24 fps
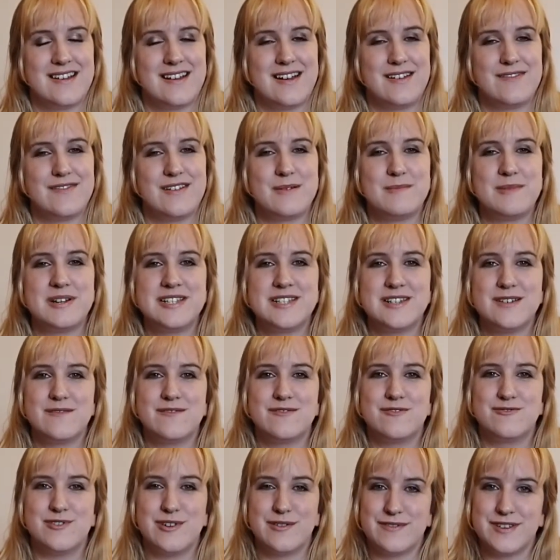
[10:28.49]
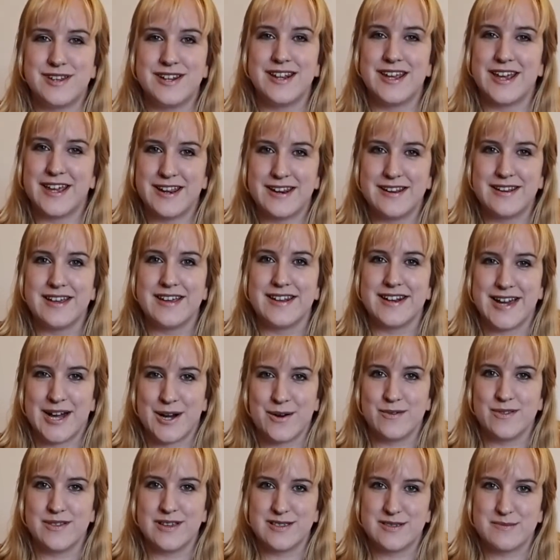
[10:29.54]
found myself drifting in and
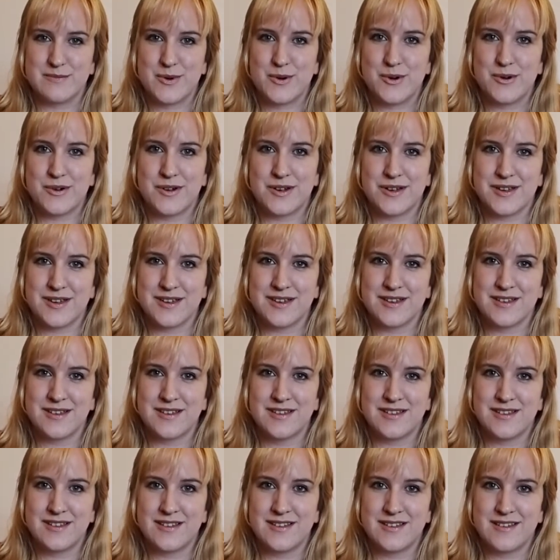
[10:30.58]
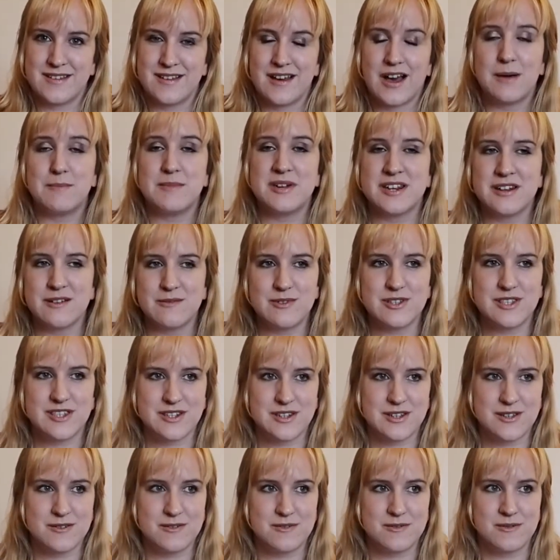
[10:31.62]
out of this book. I mean, it was
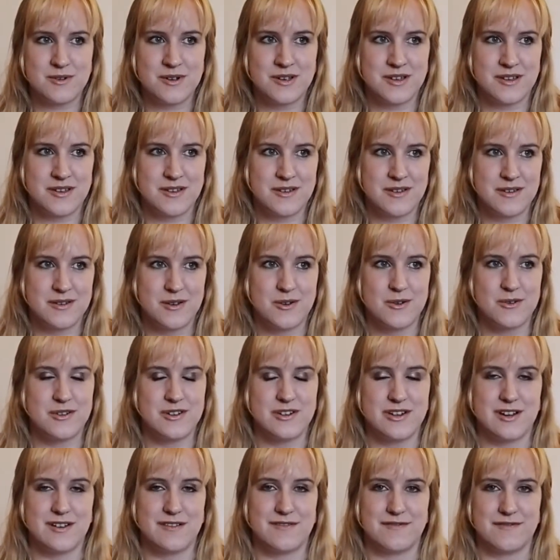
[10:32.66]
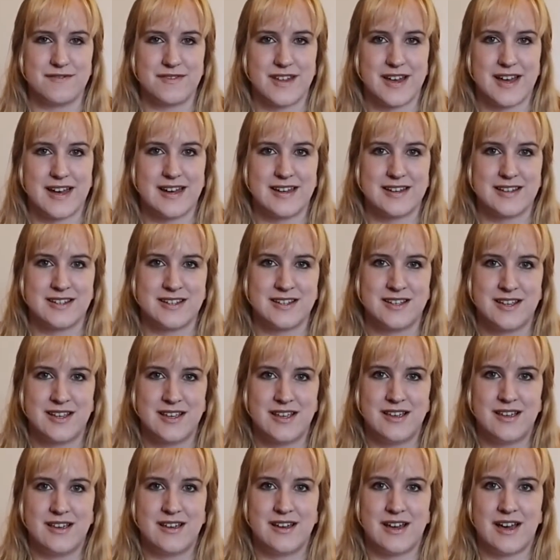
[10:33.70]
still good enough that
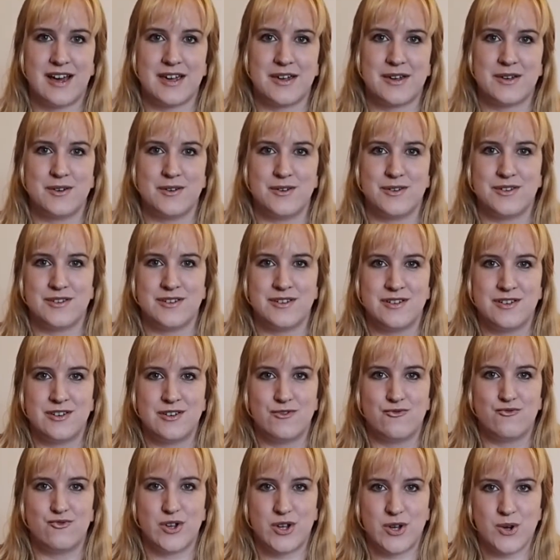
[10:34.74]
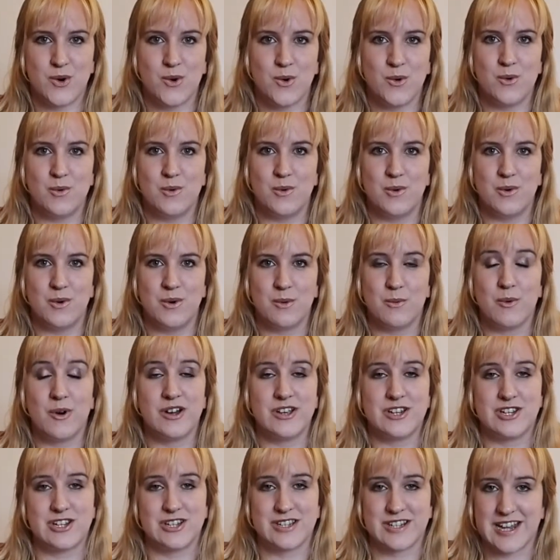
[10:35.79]
I could recall what
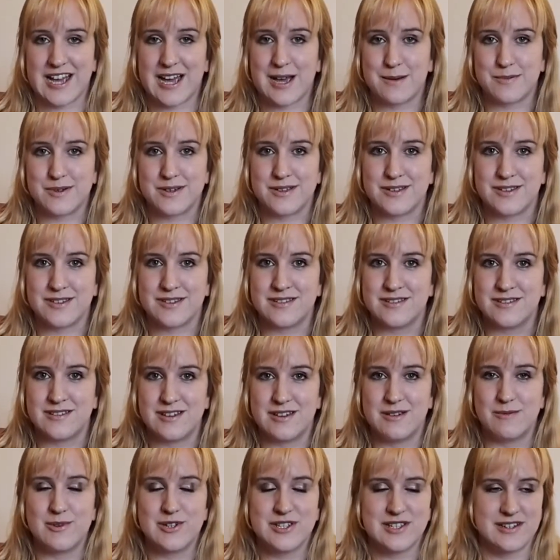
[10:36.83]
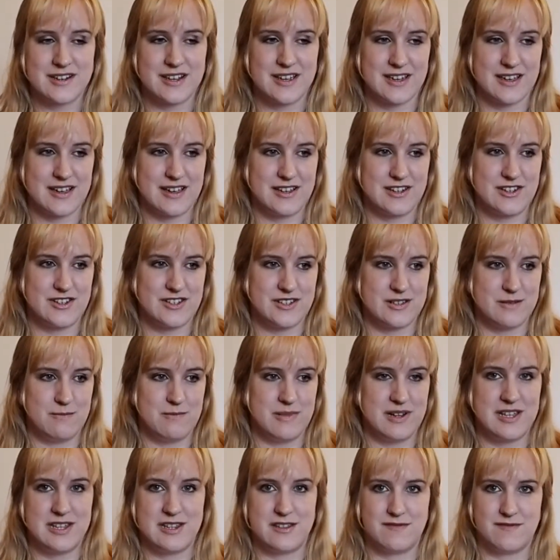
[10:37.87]
had just happened. It wasn't like I had just
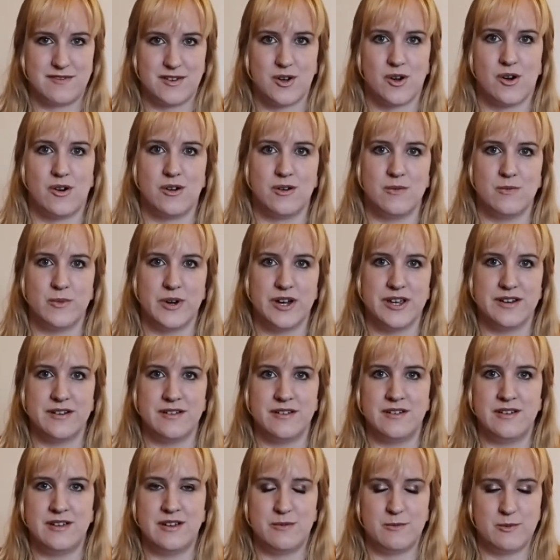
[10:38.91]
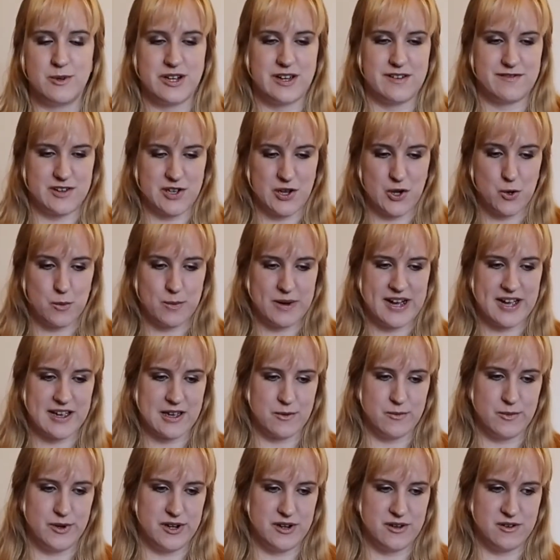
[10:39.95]
completely forgotten when I would have to go back
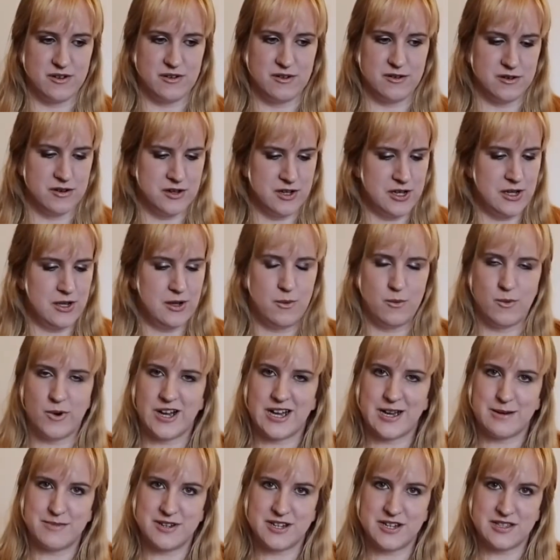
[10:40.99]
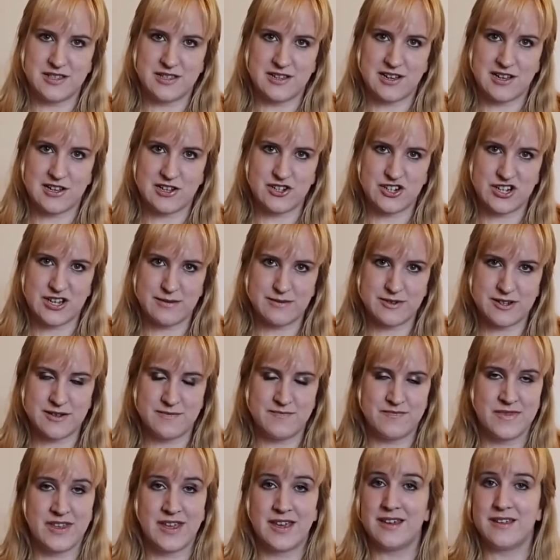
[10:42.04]
and went, oh, what happened in the last chapter?
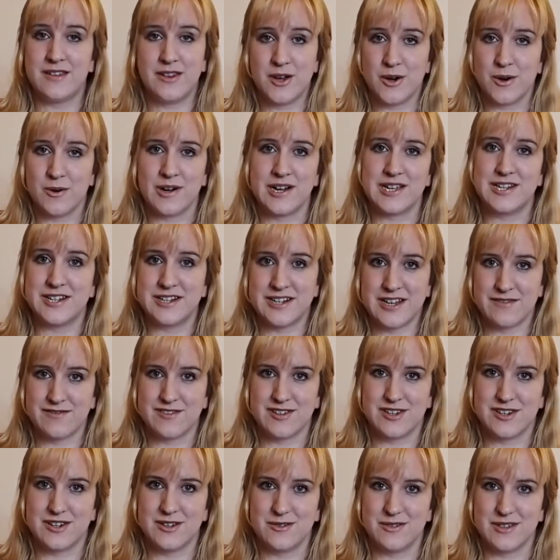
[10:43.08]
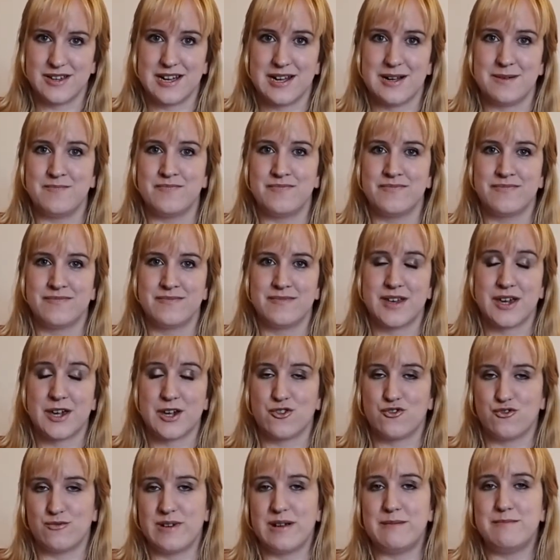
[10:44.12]
No, I didn't have to do that. I could
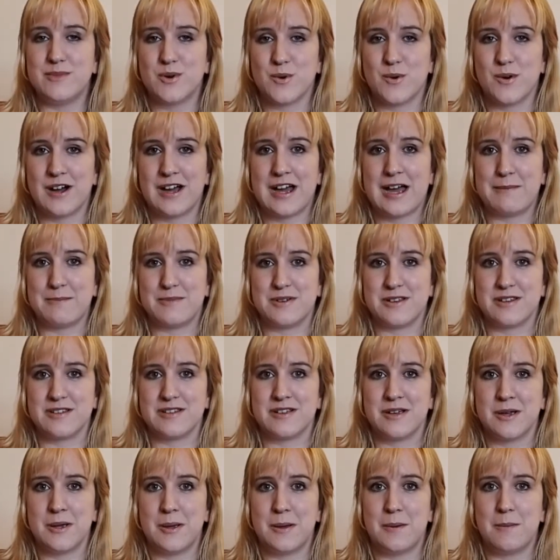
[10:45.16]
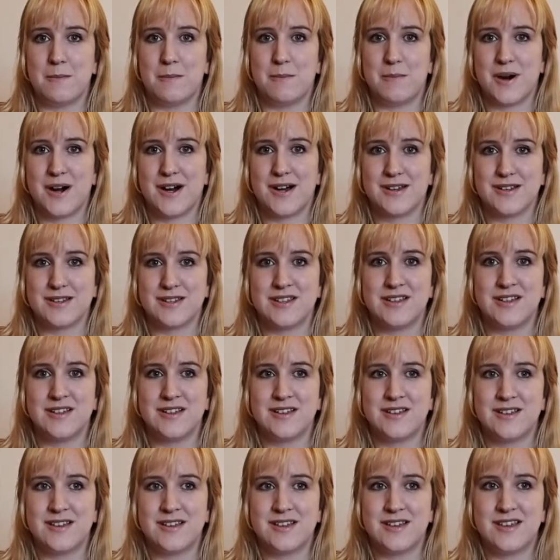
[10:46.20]
remember what happened, but
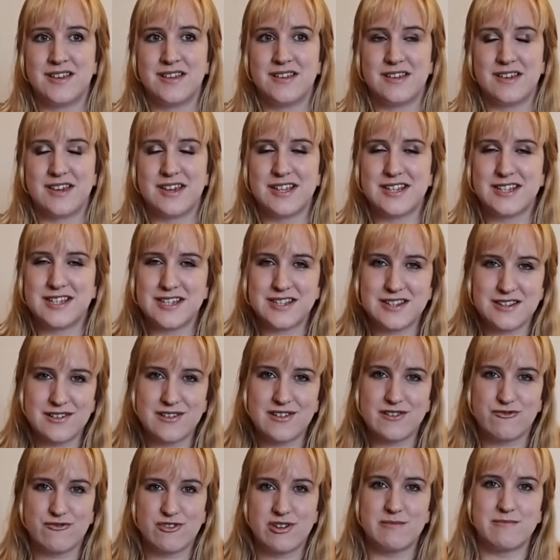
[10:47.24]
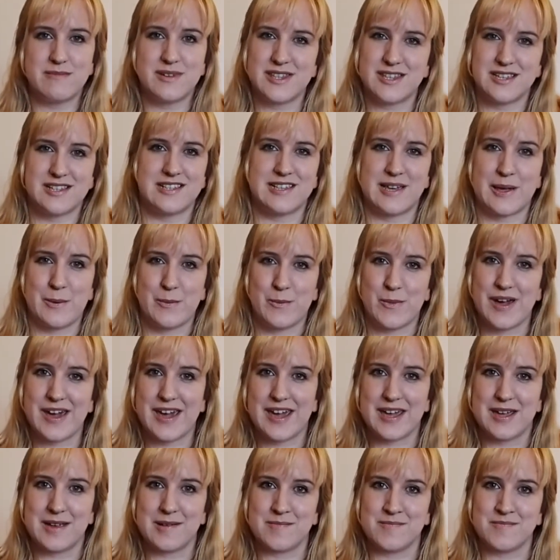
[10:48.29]
it didn't grip me the same
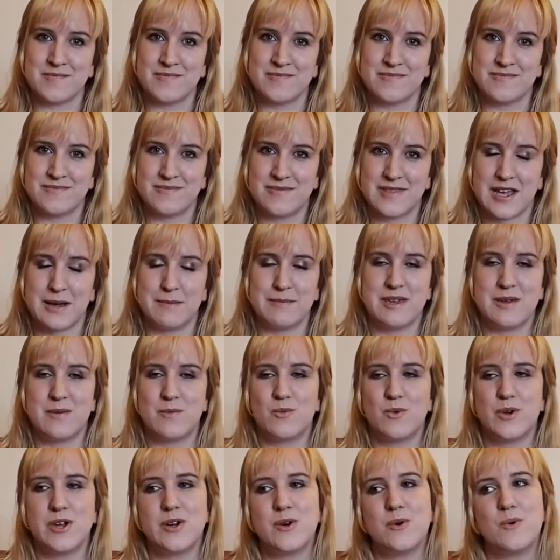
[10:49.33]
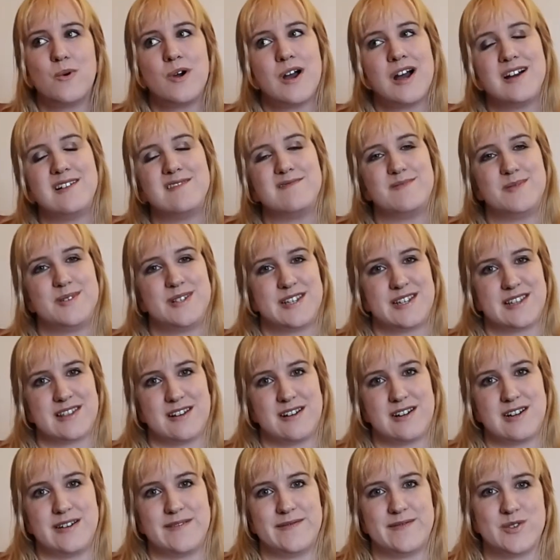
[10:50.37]
way. I mean, we all have busy
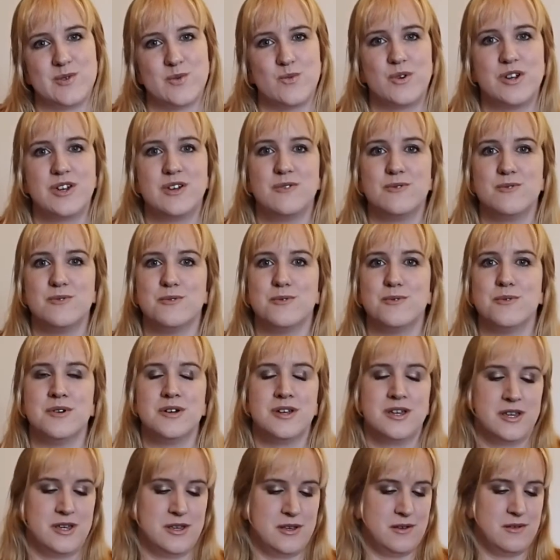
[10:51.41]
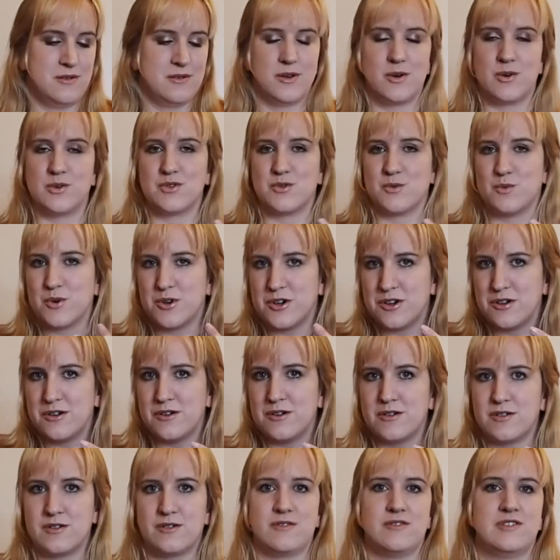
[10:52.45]
lives. We all go to
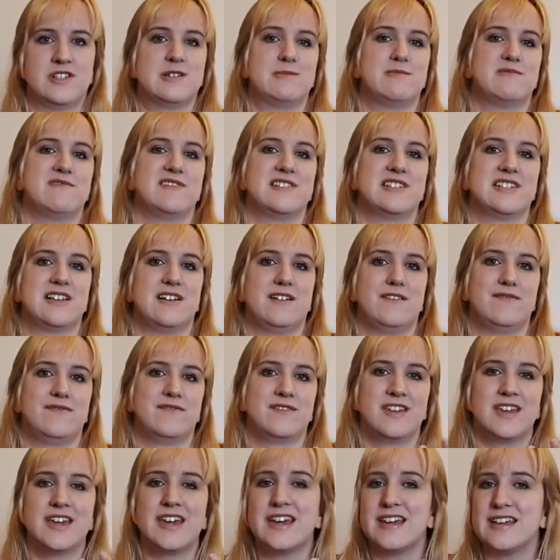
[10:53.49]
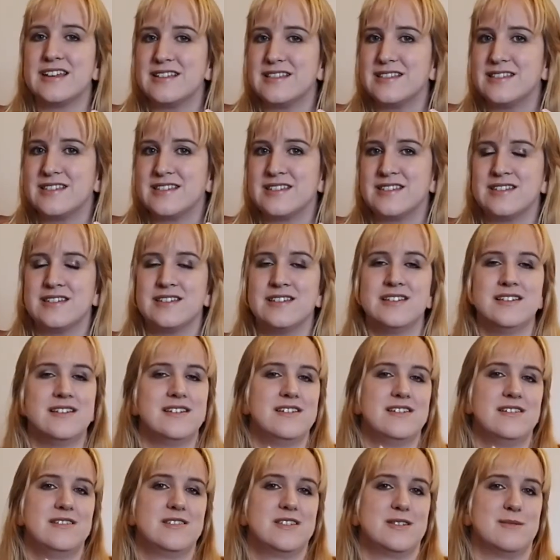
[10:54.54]
work, some of us have kids,
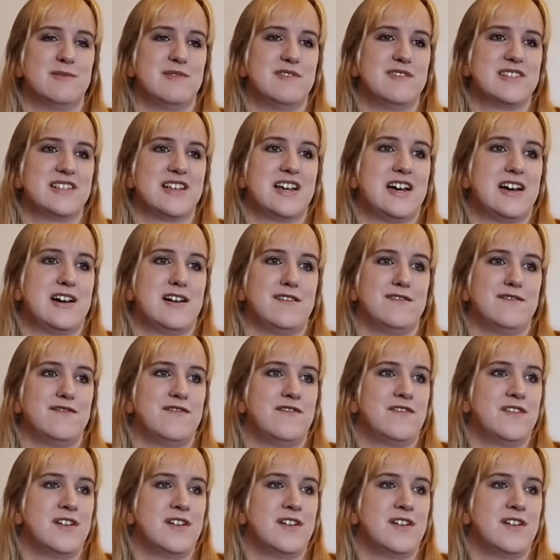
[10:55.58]
some of us have,